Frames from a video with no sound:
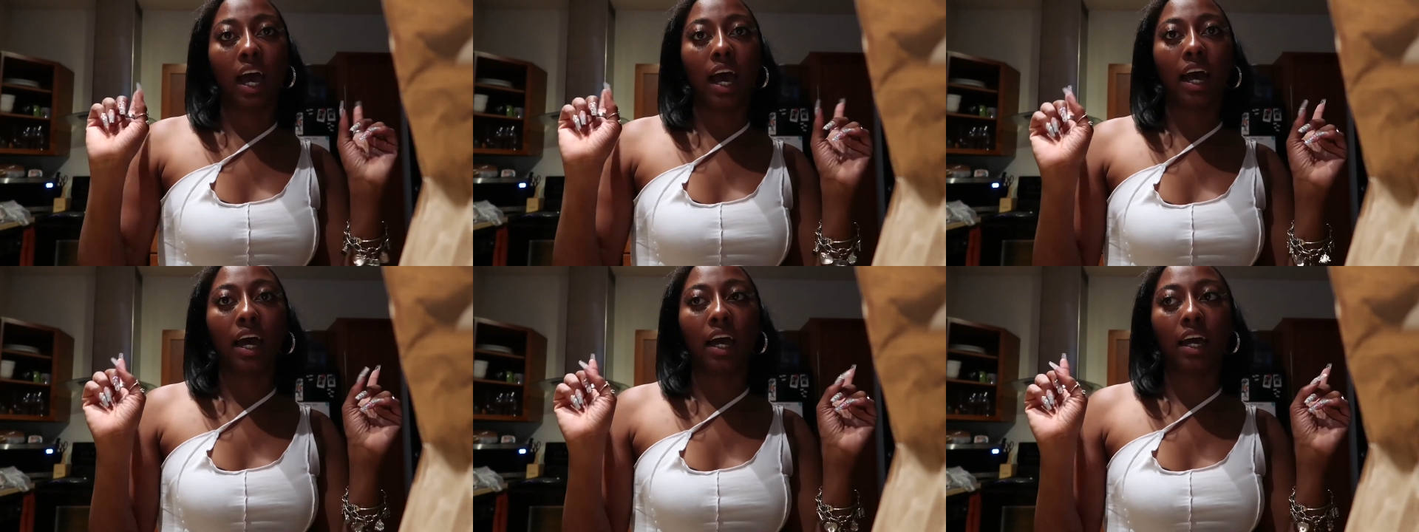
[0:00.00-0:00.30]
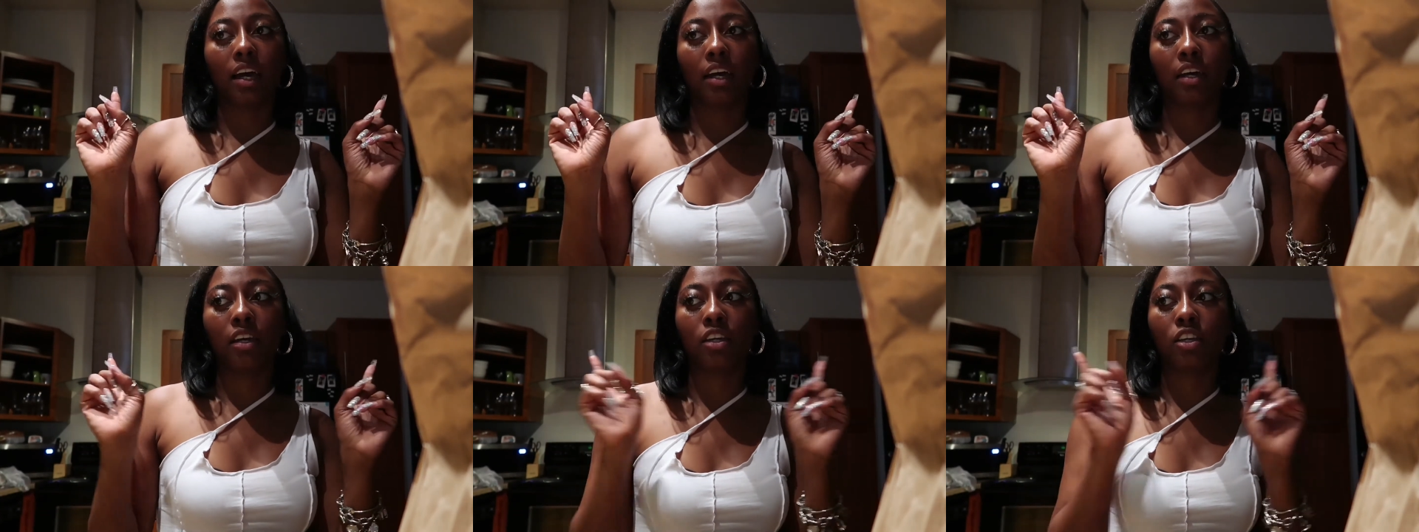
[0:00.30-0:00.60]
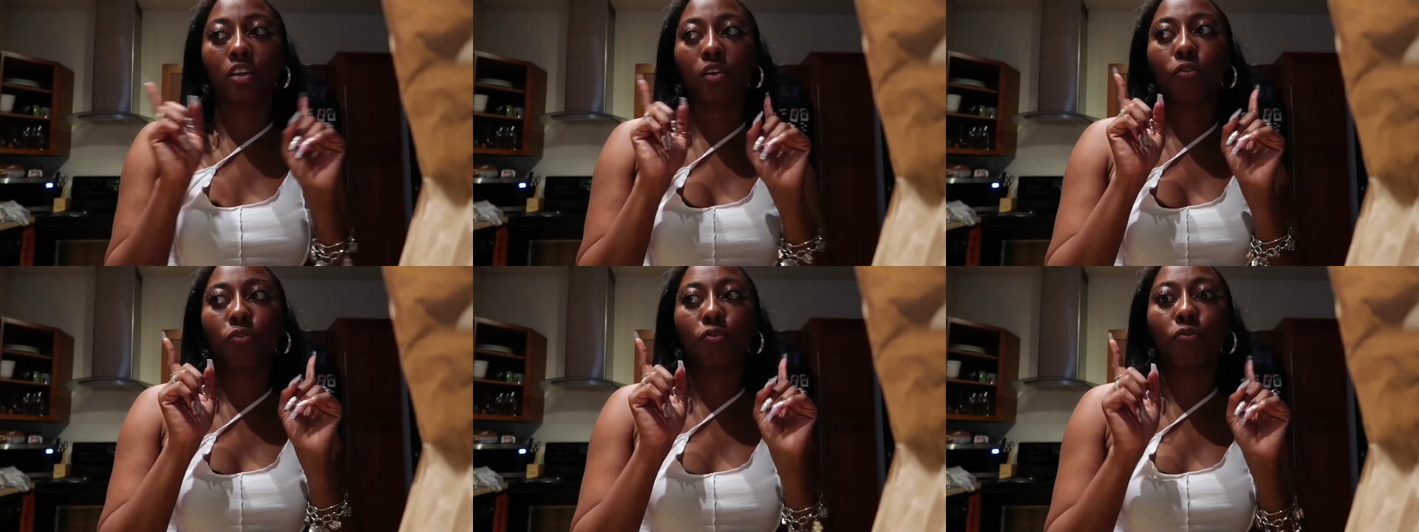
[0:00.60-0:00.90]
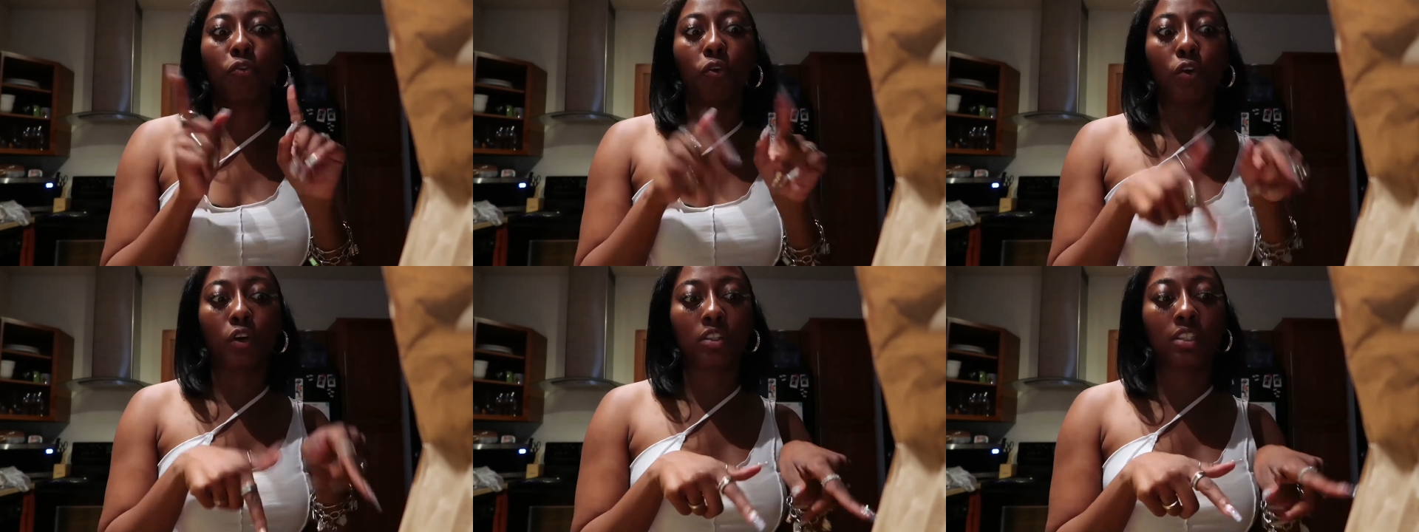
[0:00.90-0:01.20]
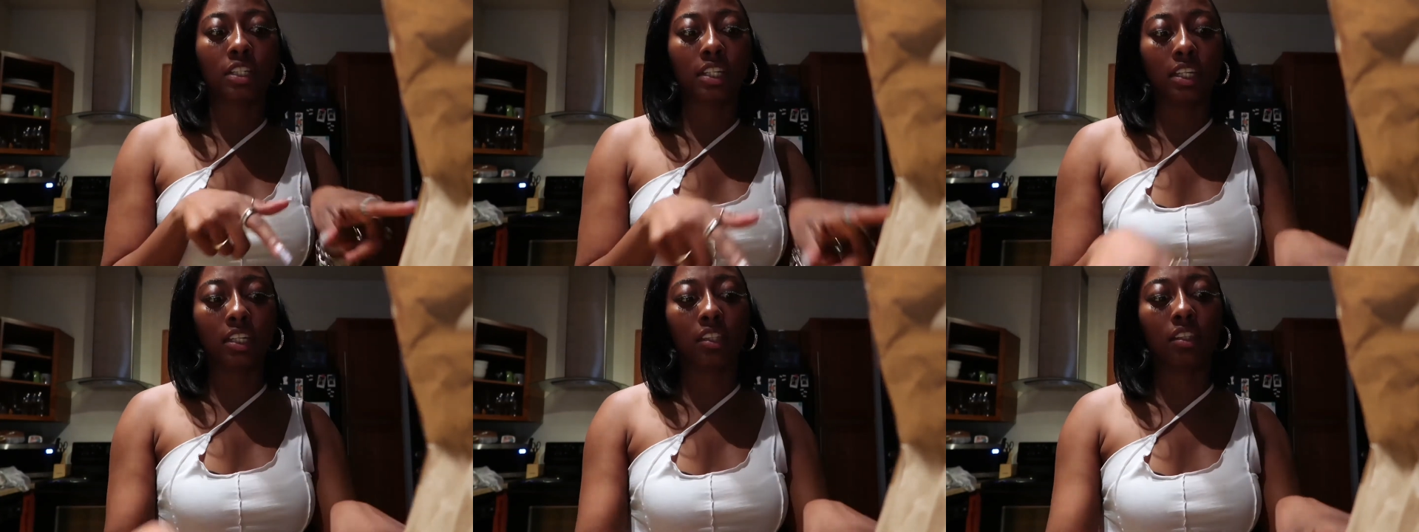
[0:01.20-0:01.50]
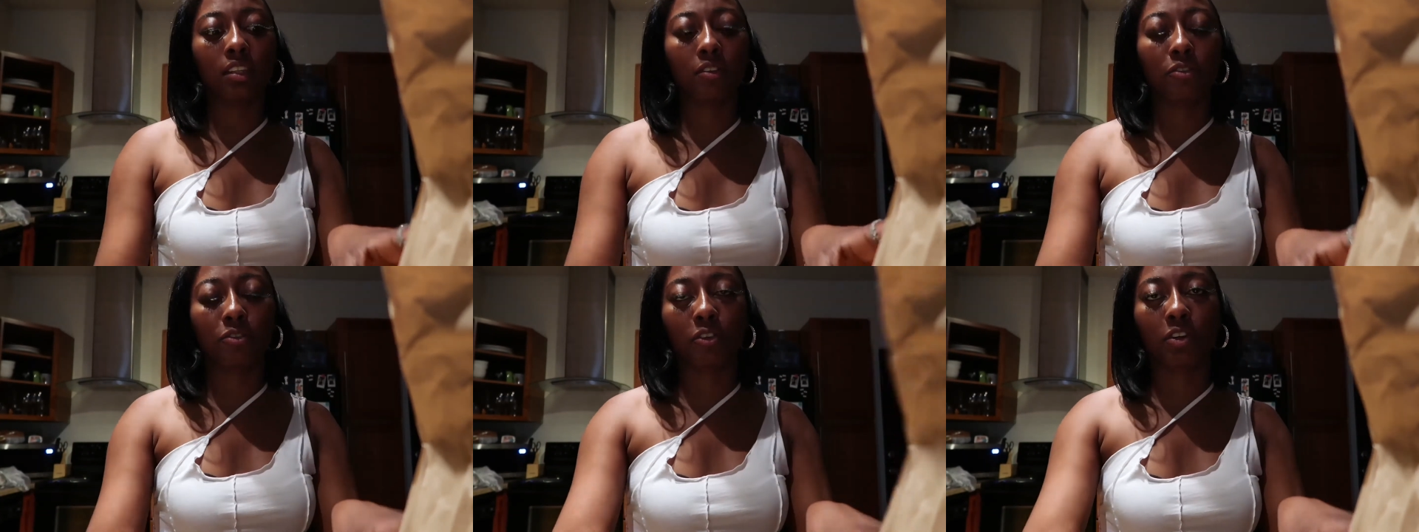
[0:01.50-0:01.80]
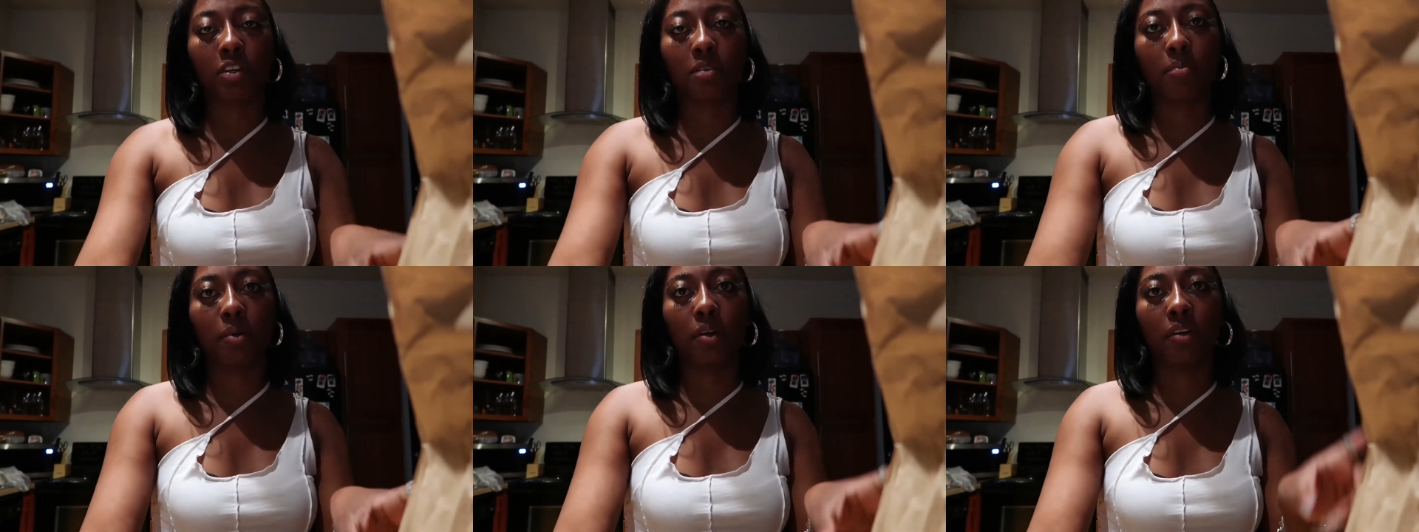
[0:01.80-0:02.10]
I for to get the
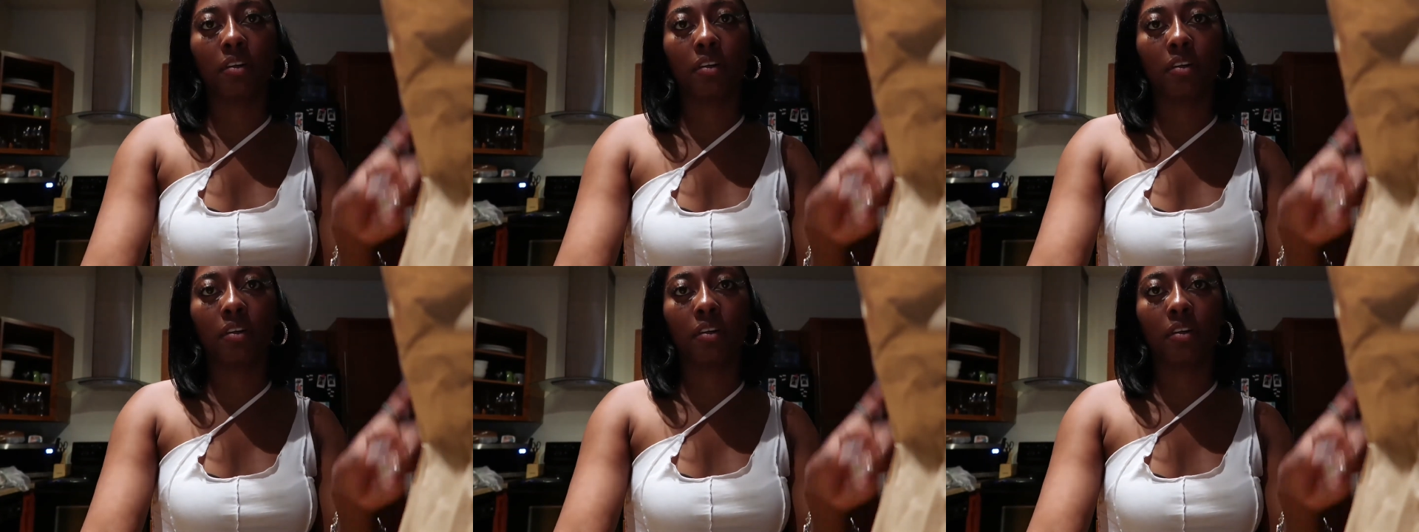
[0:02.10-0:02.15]
free